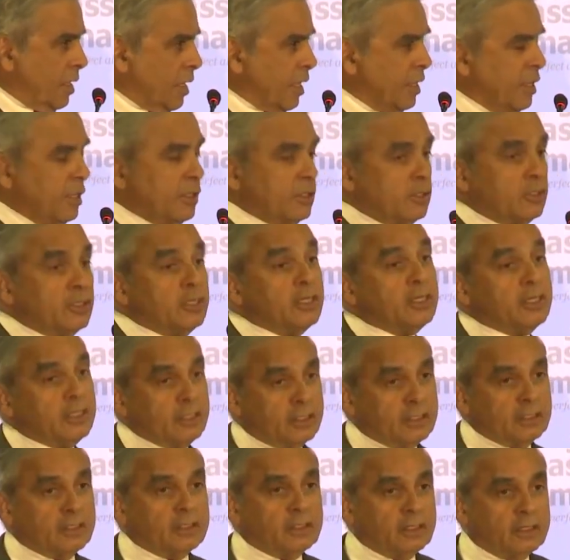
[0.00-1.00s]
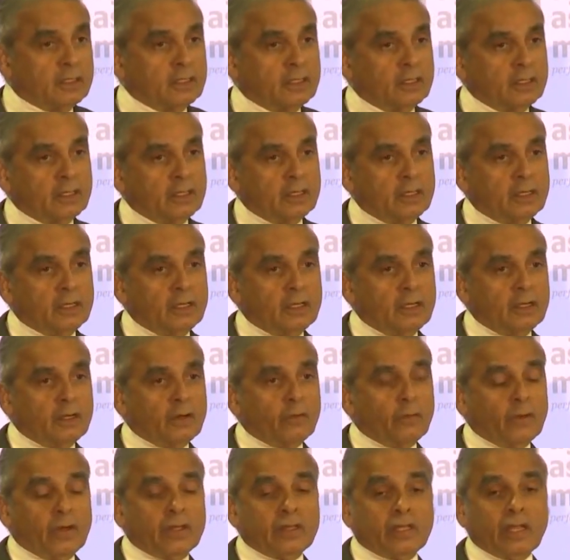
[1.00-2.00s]
And indeed,
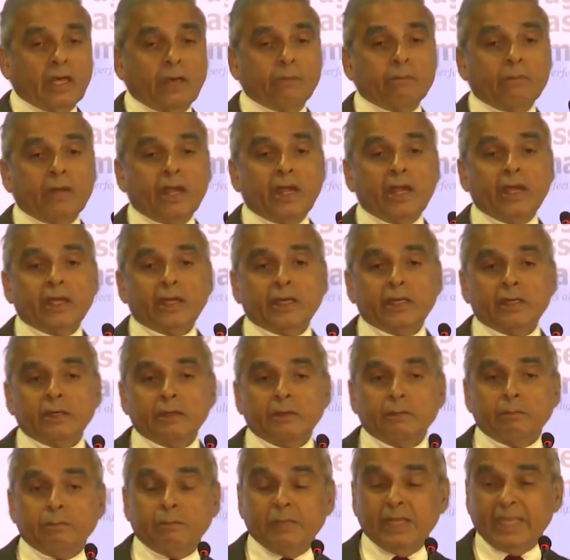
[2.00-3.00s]
when America